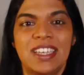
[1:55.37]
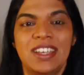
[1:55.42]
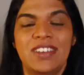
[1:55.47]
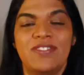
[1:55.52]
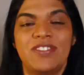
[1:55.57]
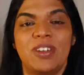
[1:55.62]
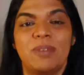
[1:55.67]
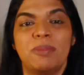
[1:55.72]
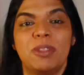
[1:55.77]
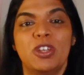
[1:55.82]

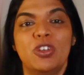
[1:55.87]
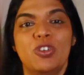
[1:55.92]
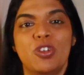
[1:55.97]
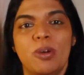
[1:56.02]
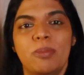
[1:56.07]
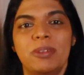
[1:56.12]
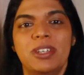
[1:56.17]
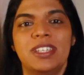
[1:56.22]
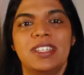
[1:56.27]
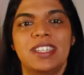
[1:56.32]
from the
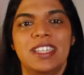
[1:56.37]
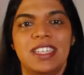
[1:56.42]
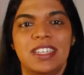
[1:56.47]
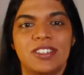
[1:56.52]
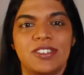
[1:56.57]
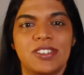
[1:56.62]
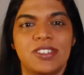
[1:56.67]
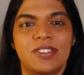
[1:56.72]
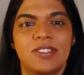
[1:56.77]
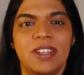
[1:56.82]
nominal
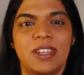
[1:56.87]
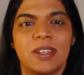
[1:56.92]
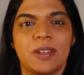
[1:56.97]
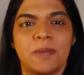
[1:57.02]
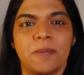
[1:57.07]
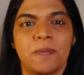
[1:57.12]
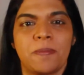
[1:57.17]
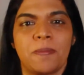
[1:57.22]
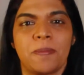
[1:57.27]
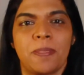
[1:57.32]
interest rate.
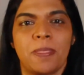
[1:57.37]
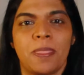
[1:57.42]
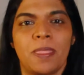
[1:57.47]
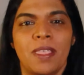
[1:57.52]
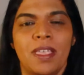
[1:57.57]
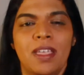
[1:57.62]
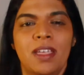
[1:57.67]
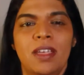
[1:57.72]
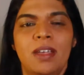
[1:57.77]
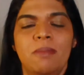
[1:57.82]

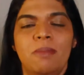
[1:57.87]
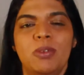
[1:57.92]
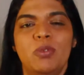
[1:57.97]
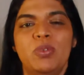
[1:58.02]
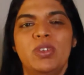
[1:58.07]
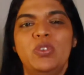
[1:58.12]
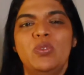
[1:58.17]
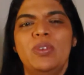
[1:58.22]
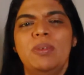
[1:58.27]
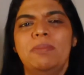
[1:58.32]
But
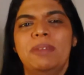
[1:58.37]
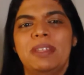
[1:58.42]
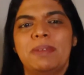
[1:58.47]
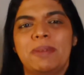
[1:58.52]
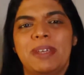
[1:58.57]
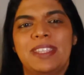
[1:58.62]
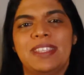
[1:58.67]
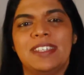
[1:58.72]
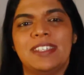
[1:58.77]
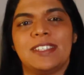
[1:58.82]
what do I mean
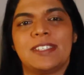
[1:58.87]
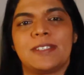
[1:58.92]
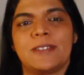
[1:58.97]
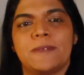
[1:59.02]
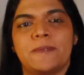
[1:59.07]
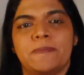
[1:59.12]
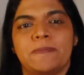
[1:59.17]
by this?